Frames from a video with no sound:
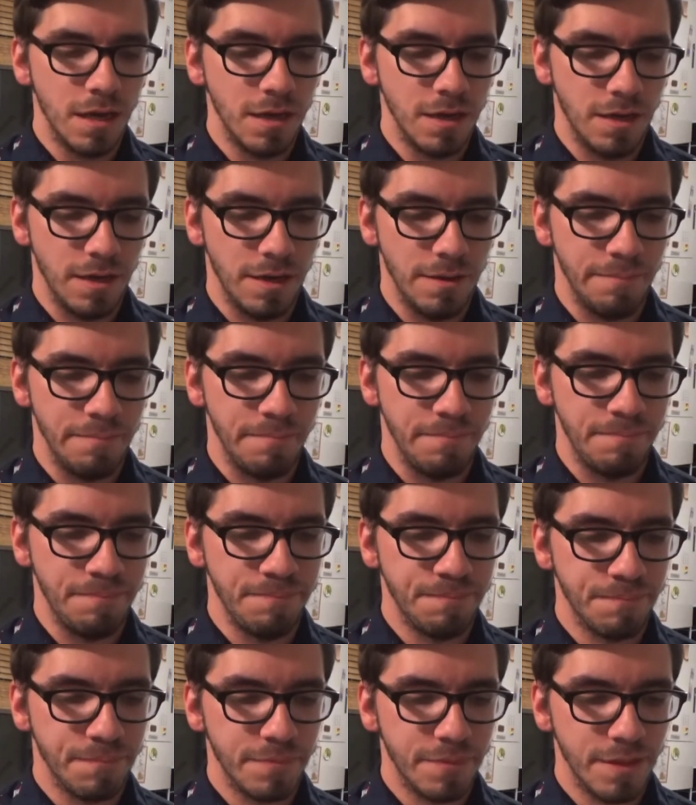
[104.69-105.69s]
Um,
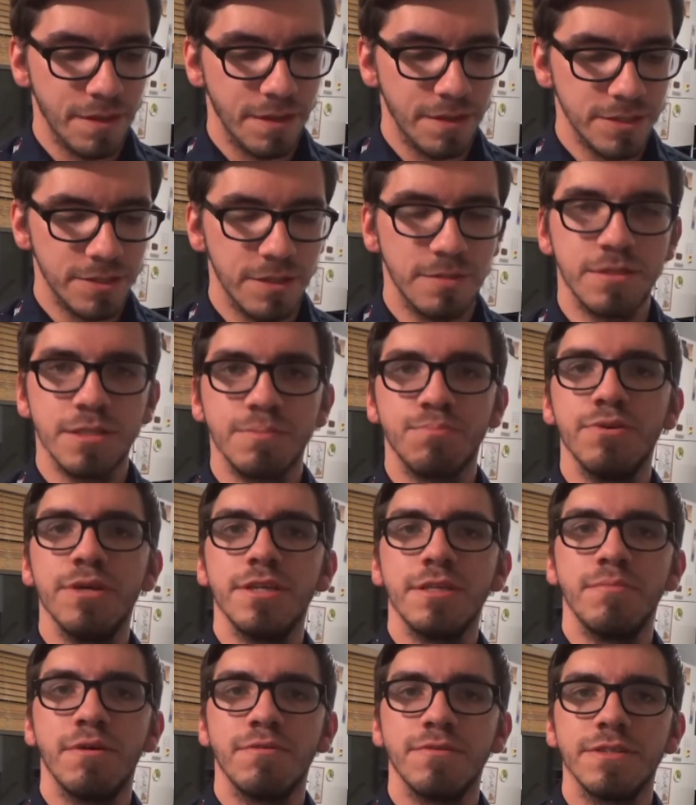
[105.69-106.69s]
so I'm just
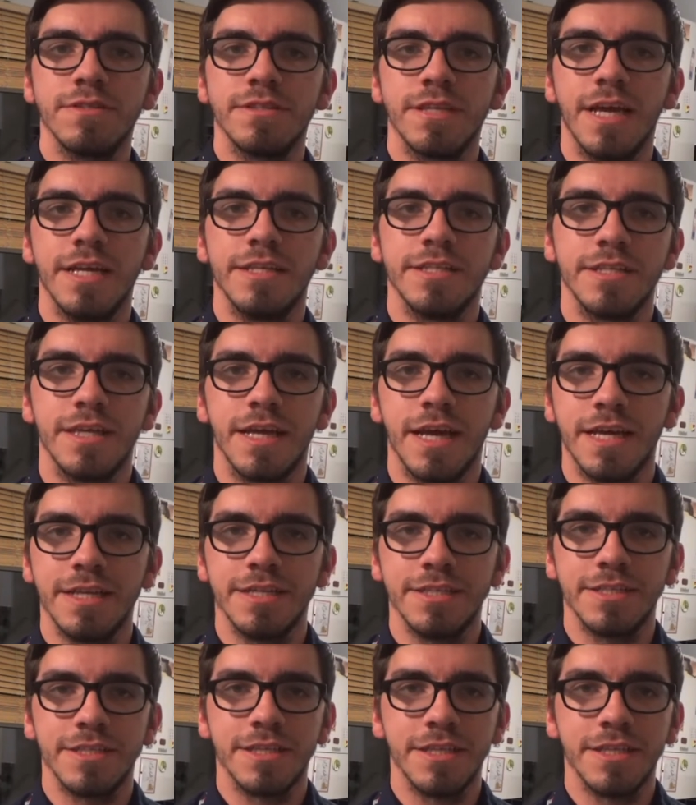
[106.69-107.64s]
putting them off instead and